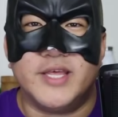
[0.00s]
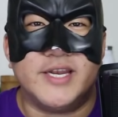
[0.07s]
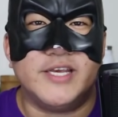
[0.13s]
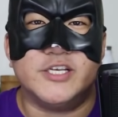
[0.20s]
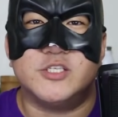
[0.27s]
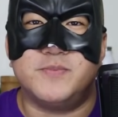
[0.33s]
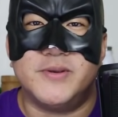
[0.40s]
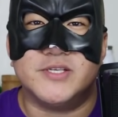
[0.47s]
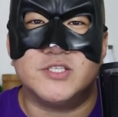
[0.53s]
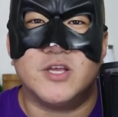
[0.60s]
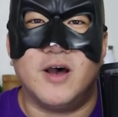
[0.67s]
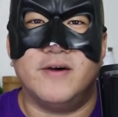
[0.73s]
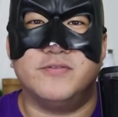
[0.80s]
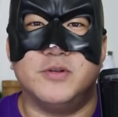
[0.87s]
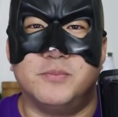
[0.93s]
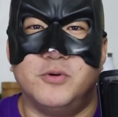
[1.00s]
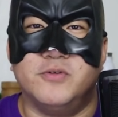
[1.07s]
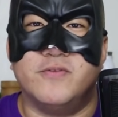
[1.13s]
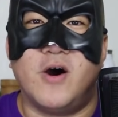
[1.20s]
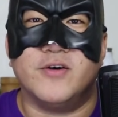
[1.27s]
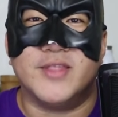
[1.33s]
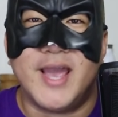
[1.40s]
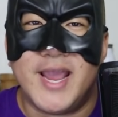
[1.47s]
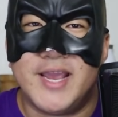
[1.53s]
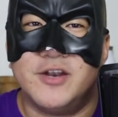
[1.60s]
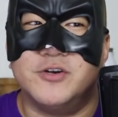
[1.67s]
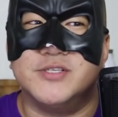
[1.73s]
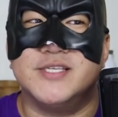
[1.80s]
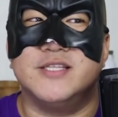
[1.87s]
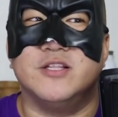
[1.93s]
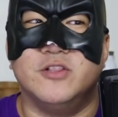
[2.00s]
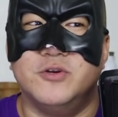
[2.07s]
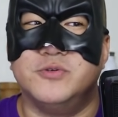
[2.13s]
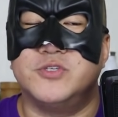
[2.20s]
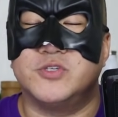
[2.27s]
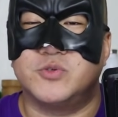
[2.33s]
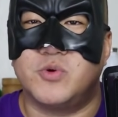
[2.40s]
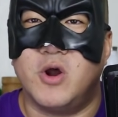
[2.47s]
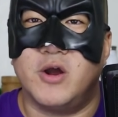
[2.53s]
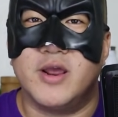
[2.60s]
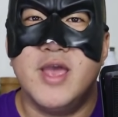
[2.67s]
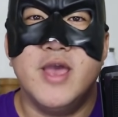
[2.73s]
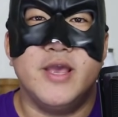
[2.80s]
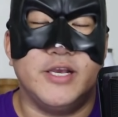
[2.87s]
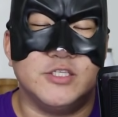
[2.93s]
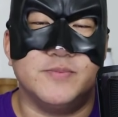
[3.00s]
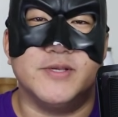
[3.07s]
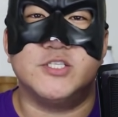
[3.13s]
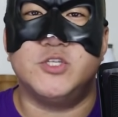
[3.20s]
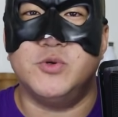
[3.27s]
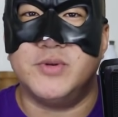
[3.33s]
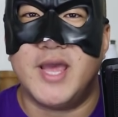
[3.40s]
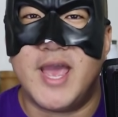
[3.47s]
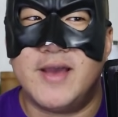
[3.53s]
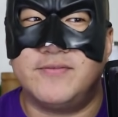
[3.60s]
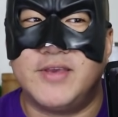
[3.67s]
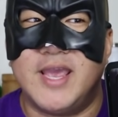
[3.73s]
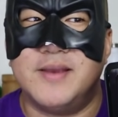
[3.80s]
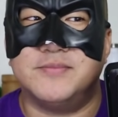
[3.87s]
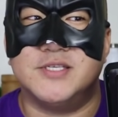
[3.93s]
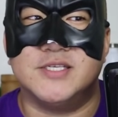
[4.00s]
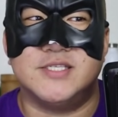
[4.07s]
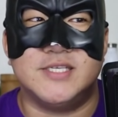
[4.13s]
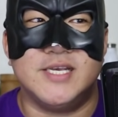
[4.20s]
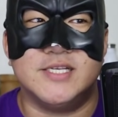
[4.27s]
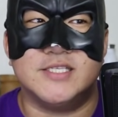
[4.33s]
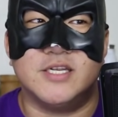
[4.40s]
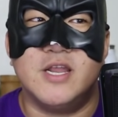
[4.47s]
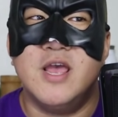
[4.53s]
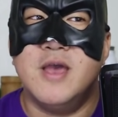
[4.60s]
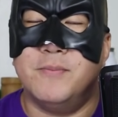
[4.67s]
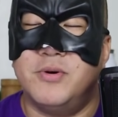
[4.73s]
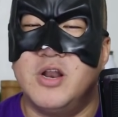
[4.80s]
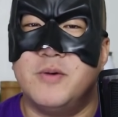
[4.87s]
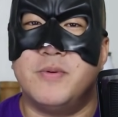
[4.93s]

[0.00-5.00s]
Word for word: that he is pissed off to prove all the haters and the losers wrong. He's missed two and a half games this season, put